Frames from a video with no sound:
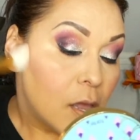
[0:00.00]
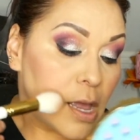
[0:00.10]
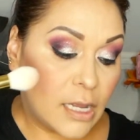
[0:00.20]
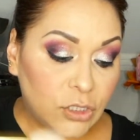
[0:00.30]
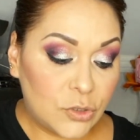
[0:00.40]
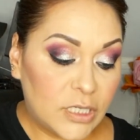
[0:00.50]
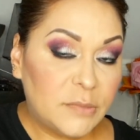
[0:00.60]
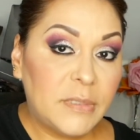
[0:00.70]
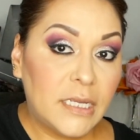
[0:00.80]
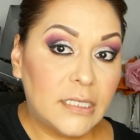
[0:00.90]
And trust
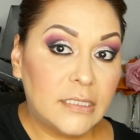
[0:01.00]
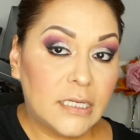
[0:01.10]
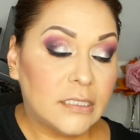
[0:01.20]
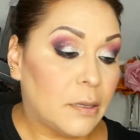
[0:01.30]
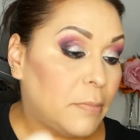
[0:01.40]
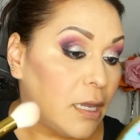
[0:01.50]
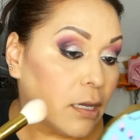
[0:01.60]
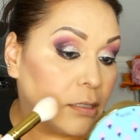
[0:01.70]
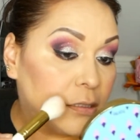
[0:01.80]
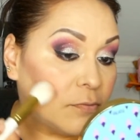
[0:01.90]
me, it does make
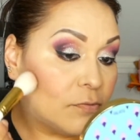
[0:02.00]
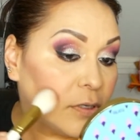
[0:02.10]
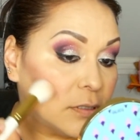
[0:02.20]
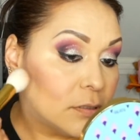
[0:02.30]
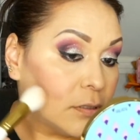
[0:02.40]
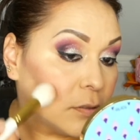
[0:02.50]
a difference.